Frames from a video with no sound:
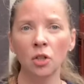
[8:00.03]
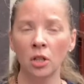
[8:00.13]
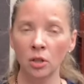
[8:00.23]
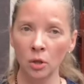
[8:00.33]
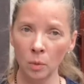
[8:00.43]

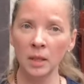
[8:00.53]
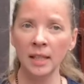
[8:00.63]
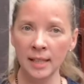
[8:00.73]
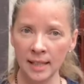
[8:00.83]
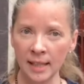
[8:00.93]
you will
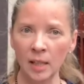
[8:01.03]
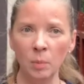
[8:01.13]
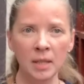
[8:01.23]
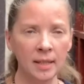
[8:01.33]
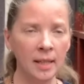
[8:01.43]
indeed be
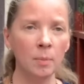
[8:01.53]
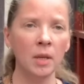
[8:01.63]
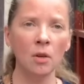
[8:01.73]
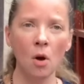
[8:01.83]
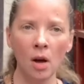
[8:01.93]

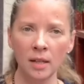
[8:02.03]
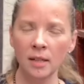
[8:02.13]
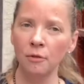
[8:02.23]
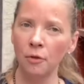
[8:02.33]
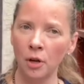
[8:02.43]
sleeping only
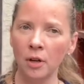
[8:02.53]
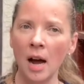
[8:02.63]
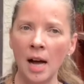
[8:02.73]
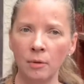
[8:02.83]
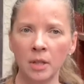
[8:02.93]
4
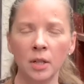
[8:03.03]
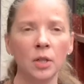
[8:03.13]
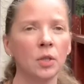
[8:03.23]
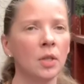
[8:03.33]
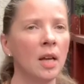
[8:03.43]

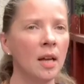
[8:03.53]
hours